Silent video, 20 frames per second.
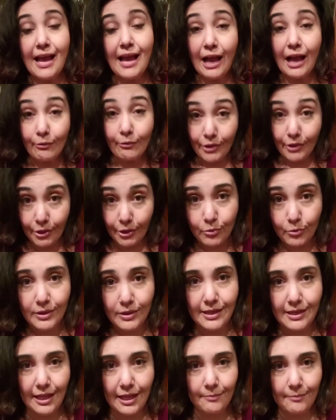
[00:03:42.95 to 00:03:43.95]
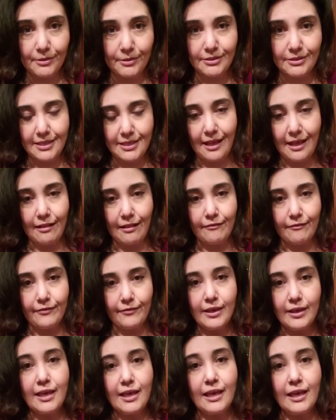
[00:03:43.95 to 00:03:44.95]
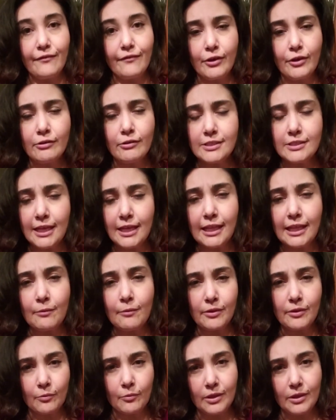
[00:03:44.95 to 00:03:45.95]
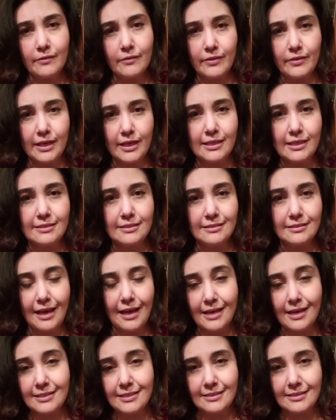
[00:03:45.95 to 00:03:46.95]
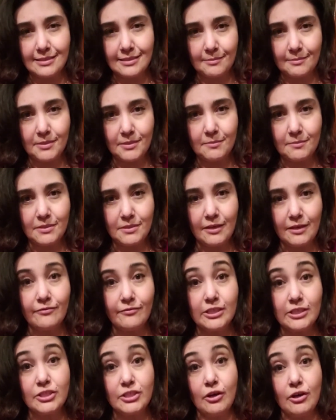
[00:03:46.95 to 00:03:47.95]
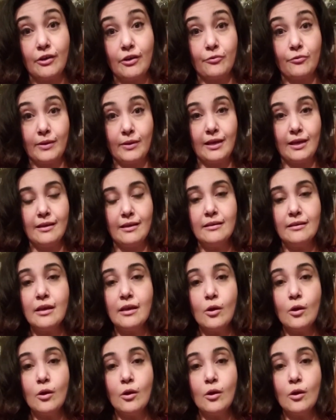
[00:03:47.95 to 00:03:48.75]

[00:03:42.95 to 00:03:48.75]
how you can help yourself if you're dealing with one of these signs and symptoms of dysarthria